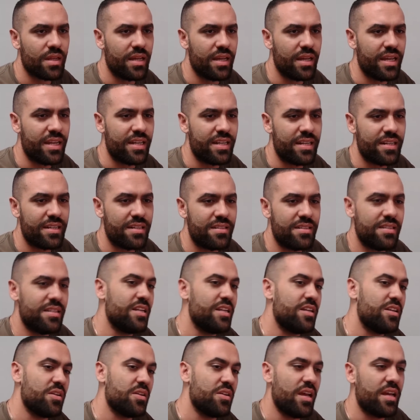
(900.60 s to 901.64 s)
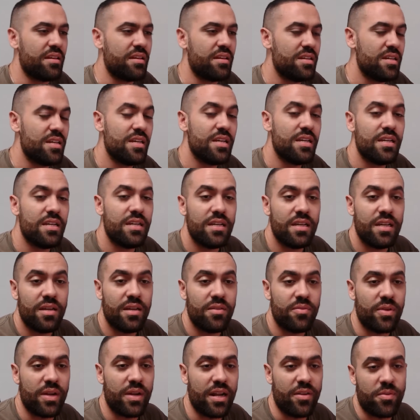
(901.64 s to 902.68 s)
And
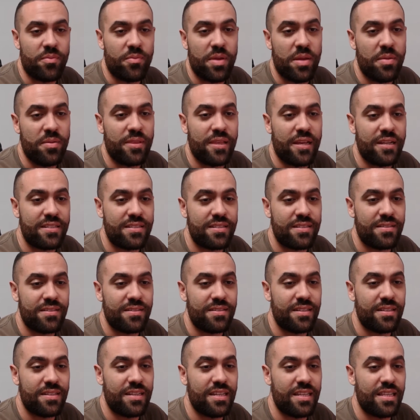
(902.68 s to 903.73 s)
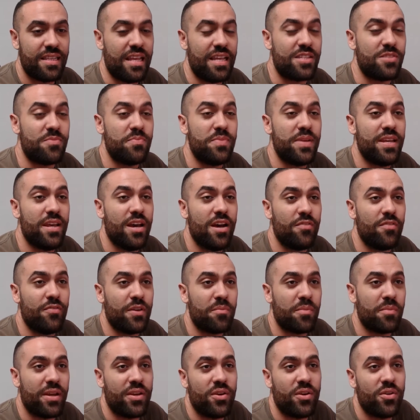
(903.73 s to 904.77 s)
but anyway, maybe that's me
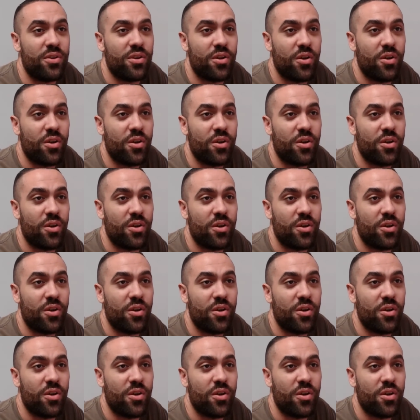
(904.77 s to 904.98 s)
huffing my own